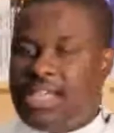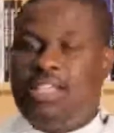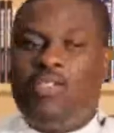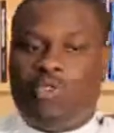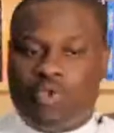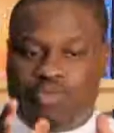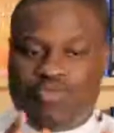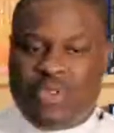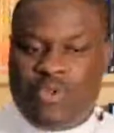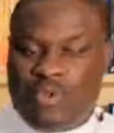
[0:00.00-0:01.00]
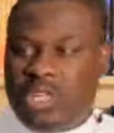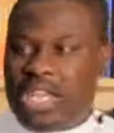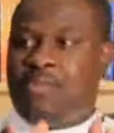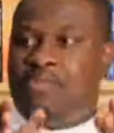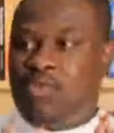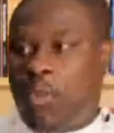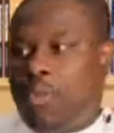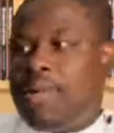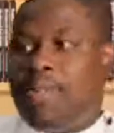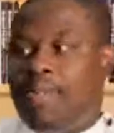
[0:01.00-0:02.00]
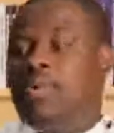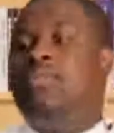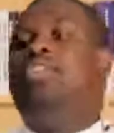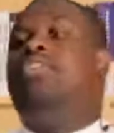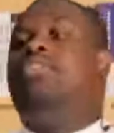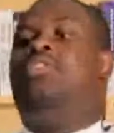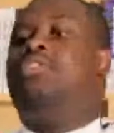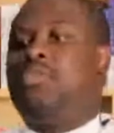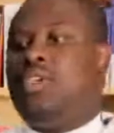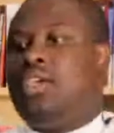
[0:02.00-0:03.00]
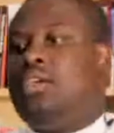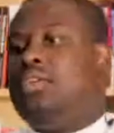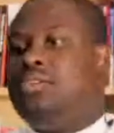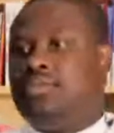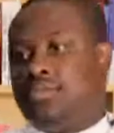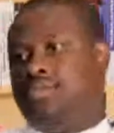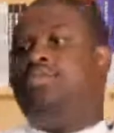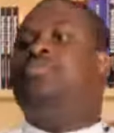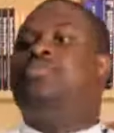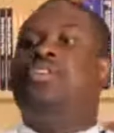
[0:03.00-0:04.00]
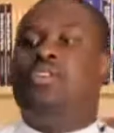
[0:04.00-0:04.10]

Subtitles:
is to build a proper publishing industry here.